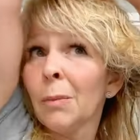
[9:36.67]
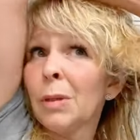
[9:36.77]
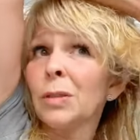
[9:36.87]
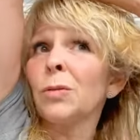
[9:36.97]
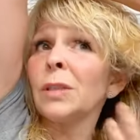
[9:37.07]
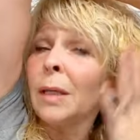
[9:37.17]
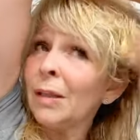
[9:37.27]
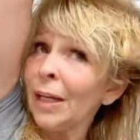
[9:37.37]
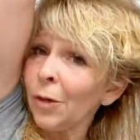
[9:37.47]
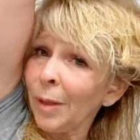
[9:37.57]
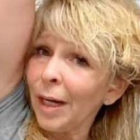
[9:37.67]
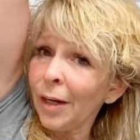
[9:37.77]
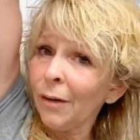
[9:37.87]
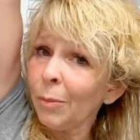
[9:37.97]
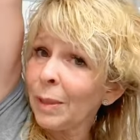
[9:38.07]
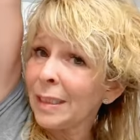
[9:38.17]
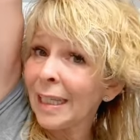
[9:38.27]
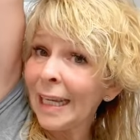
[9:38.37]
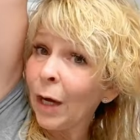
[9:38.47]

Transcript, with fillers: But as soon as I layer my hair, everybody's like